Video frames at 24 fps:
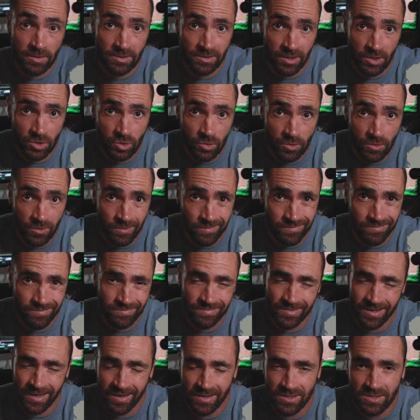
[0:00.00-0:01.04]
central
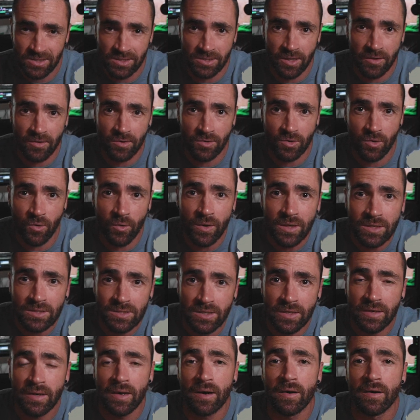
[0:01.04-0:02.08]
kind of southern
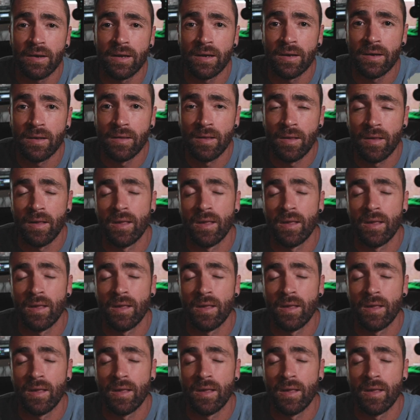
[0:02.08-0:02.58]
Queensland area.